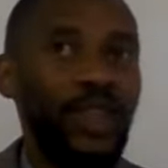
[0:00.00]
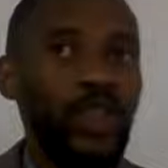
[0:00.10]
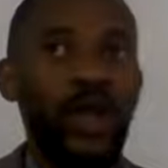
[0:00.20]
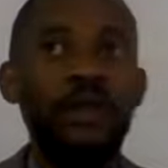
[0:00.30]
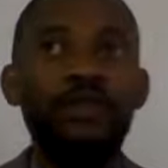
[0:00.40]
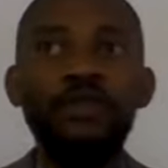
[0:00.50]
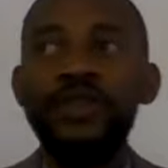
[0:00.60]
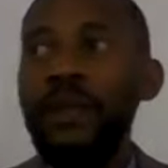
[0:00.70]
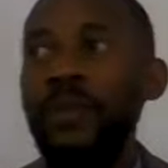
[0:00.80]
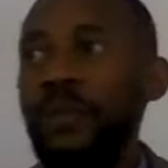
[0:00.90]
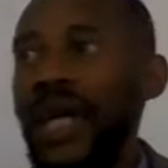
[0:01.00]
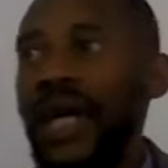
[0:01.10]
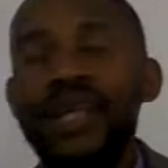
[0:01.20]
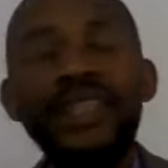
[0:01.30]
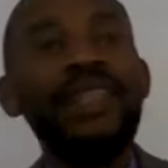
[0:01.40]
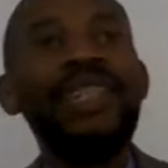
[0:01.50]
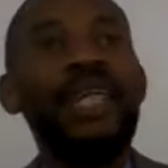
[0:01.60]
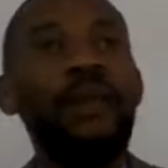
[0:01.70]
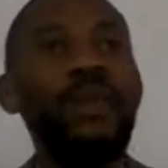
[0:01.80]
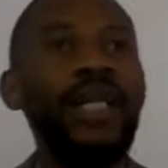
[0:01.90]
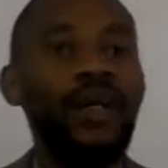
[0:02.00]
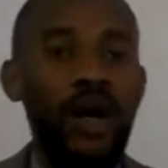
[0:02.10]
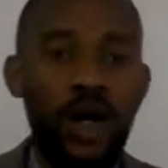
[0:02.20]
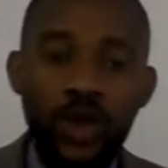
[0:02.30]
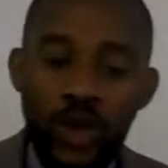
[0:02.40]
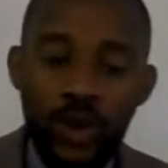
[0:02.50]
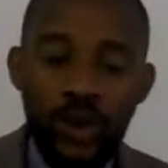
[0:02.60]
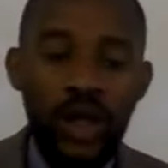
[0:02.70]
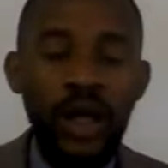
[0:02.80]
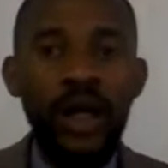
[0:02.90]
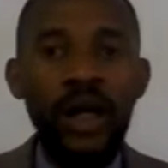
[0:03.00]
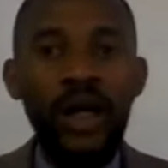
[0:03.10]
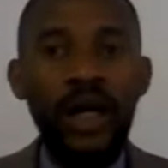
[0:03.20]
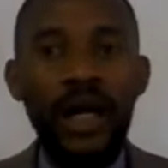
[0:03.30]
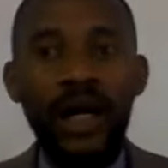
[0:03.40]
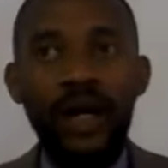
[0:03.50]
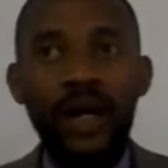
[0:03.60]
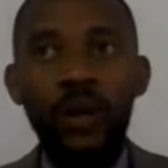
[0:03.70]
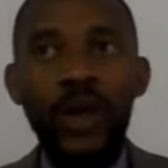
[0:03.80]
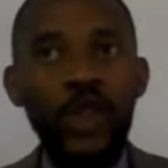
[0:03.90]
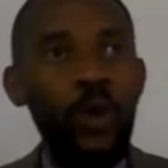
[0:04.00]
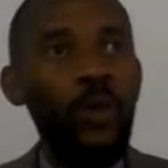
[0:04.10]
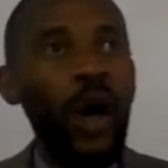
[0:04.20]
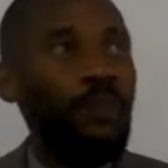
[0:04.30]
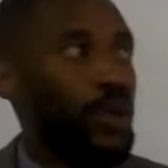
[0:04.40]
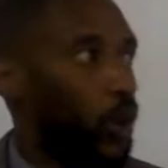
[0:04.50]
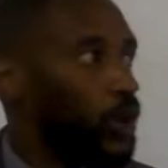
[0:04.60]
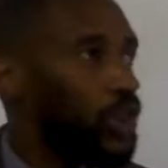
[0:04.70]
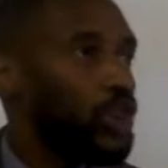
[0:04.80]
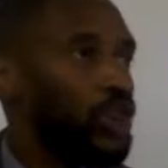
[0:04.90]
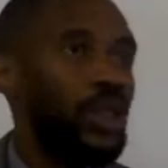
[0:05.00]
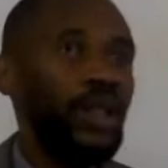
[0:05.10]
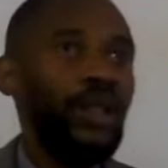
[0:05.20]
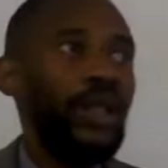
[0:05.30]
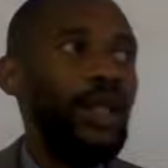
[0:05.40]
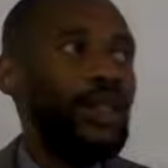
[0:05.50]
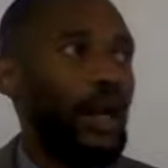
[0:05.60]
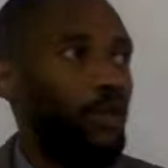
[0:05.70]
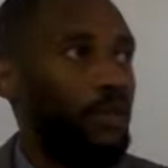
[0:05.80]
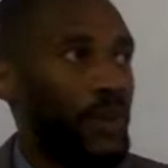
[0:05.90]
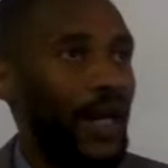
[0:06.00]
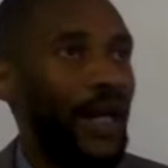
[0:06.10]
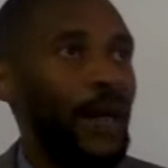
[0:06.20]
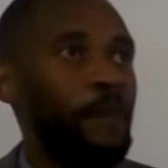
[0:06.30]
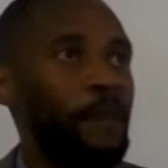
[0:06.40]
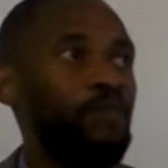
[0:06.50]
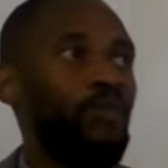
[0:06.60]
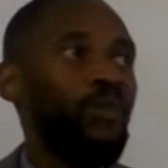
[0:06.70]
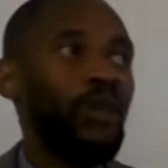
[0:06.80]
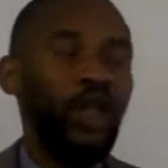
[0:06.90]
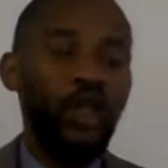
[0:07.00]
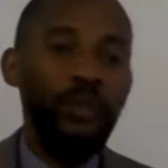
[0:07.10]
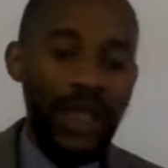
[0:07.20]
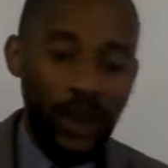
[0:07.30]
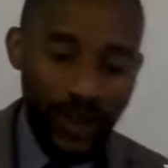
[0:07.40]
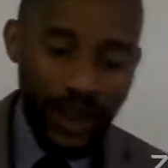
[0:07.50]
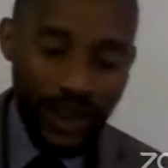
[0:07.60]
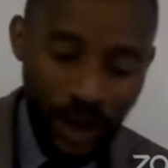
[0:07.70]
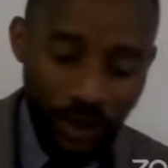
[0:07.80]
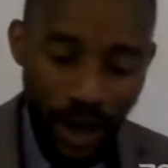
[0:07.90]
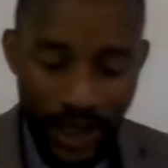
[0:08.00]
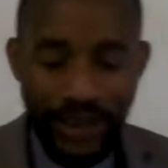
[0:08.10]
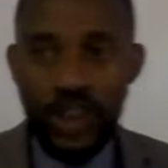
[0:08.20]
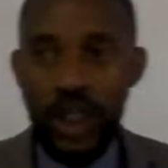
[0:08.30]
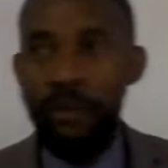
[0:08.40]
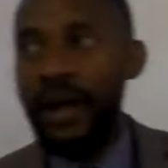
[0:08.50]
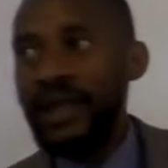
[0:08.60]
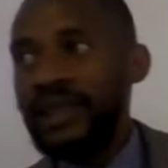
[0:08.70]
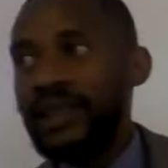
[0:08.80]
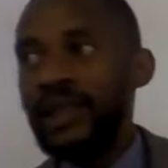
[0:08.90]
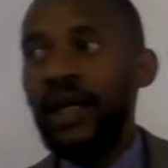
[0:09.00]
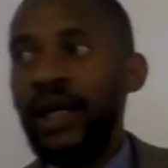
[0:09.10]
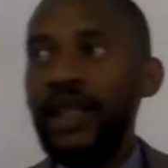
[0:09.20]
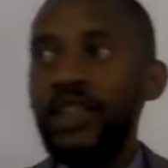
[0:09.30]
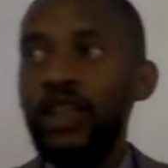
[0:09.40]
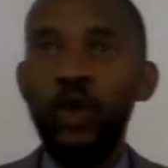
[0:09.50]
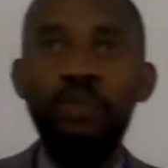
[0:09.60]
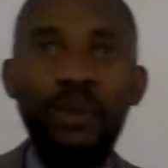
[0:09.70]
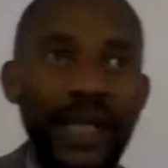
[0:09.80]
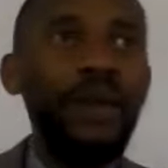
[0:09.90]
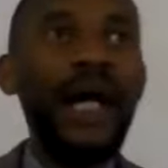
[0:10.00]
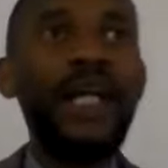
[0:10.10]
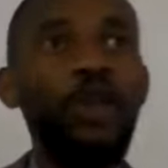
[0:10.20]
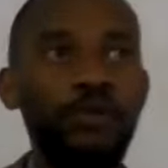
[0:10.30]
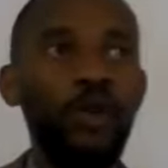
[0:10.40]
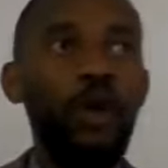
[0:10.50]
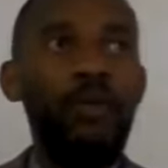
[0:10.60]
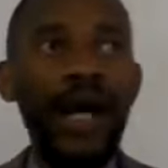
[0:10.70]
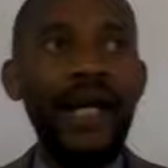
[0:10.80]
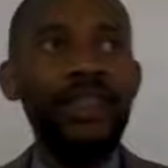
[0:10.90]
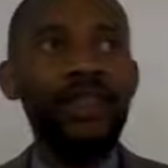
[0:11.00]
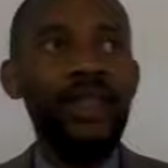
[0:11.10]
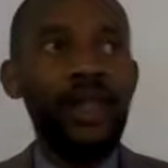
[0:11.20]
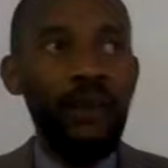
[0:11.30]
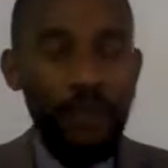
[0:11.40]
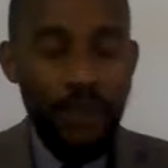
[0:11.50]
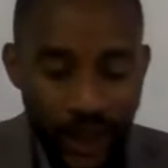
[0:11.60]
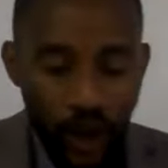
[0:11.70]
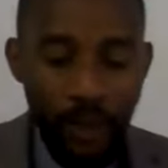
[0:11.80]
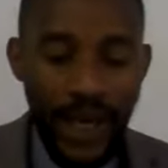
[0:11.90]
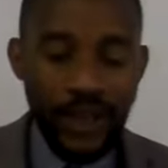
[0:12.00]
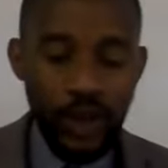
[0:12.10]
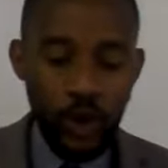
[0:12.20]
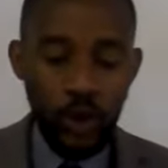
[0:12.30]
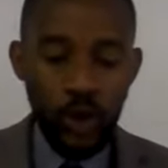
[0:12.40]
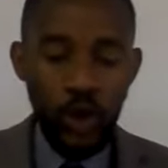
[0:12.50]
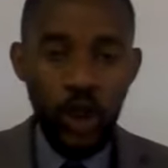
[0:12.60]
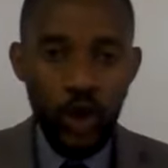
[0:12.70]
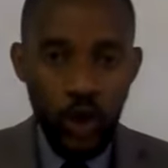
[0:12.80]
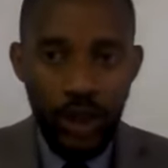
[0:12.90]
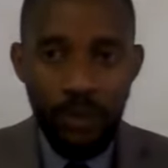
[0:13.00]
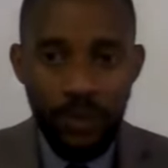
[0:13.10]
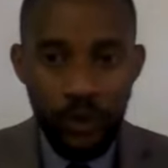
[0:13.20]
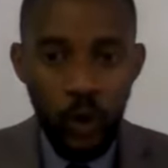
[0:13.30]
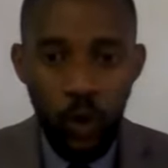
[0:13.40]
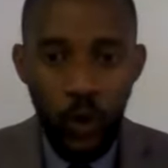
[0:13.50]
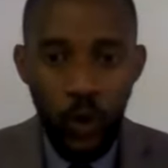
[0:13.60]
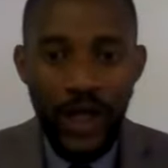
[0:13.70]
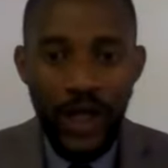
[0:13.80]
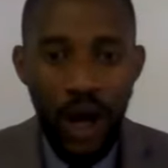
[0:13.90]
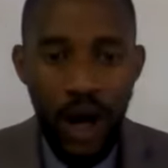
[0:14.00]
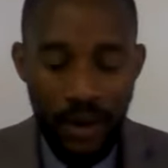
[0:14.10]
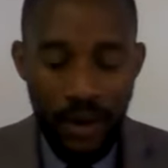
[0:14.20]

so if there may be anything that's happening around you, uh, when you approach the time of prayer, you begin with the Shema, and the Shema is is to bring back your, your mind, bring your mind to to the to where you are.